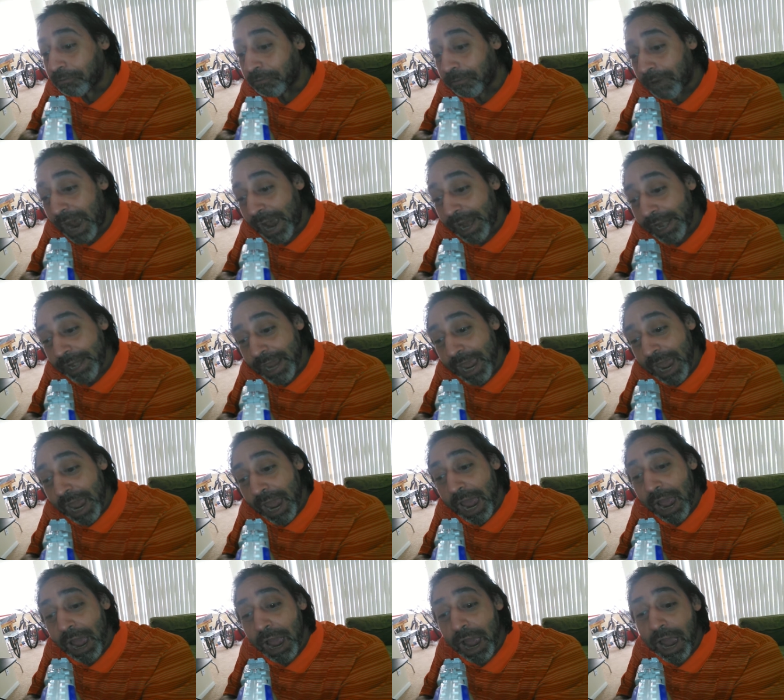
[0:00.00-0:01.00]
Find
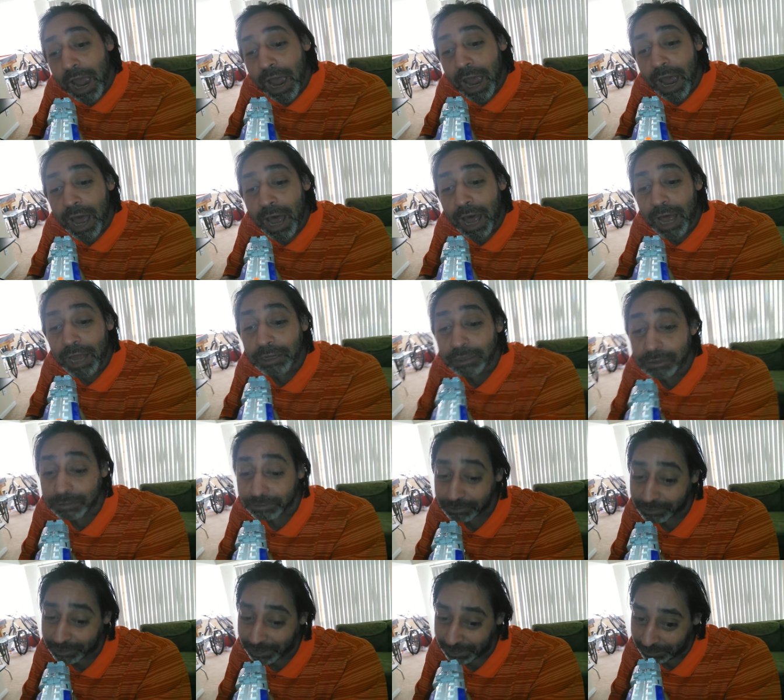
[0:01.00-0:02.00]
that? I'll
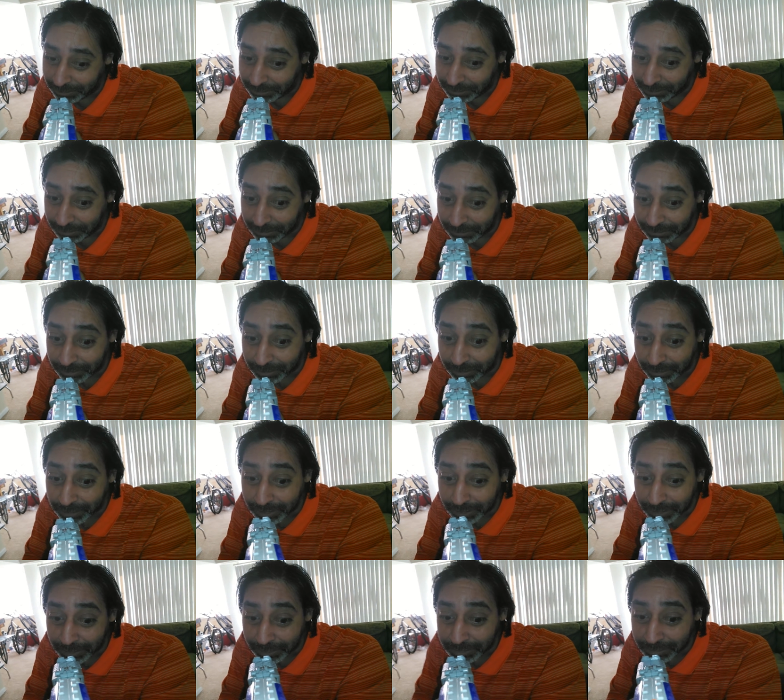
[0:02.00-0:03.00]
kill you.
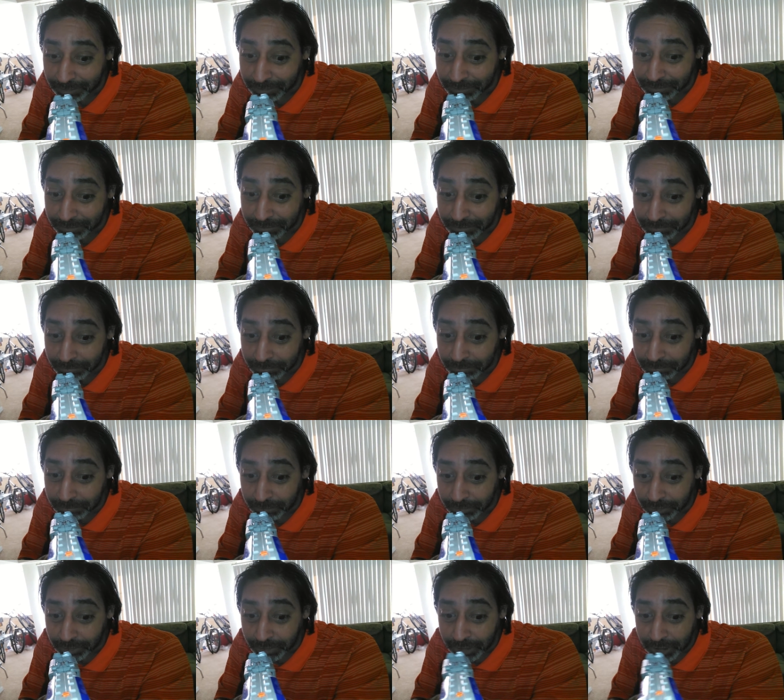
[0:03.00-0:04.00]

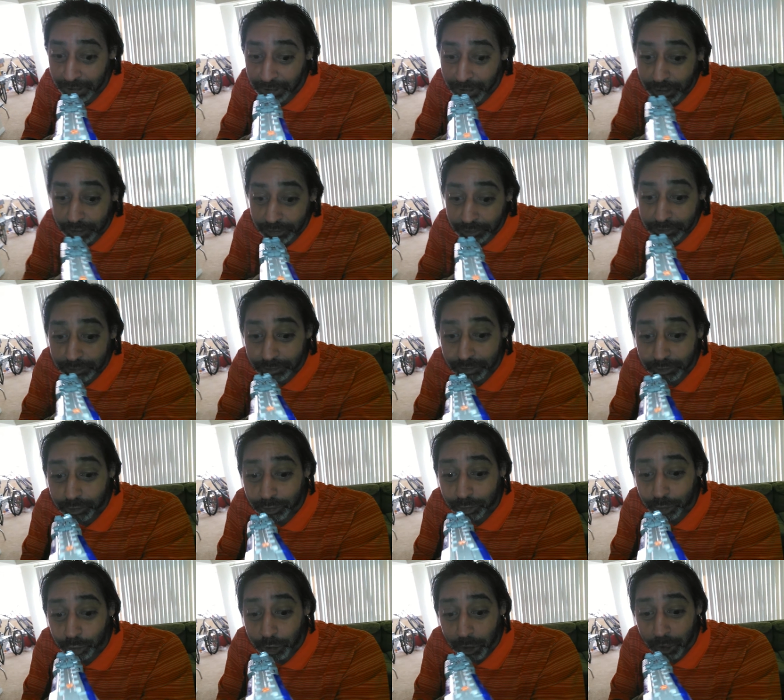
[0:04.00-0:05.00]
Oh,
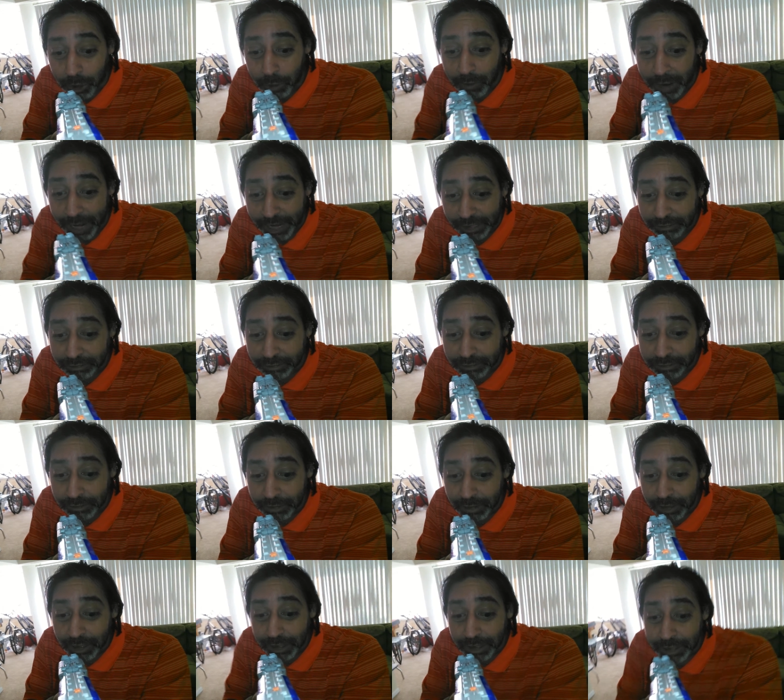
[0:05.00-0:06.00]
okay. Do I... it
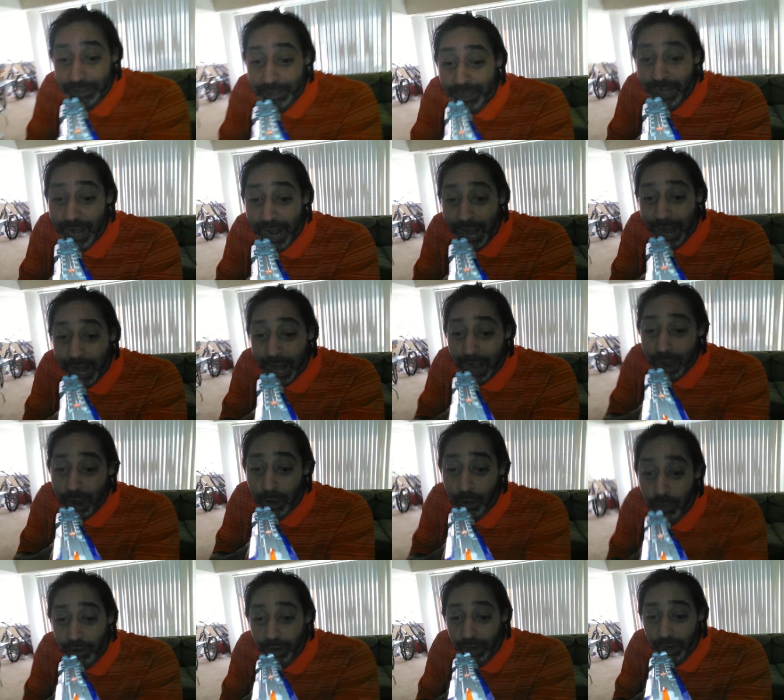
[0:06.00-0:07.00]
now.
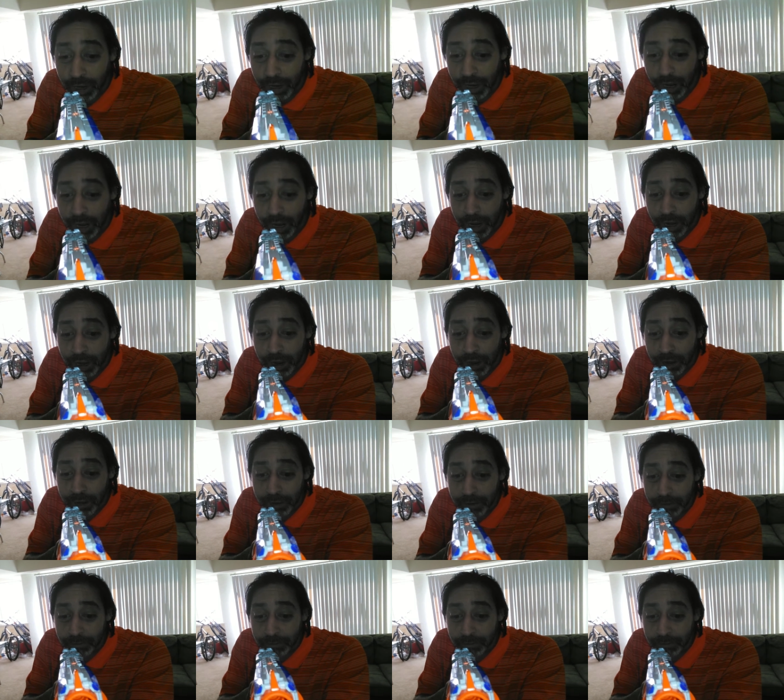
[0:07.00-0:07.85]
Yes, sir.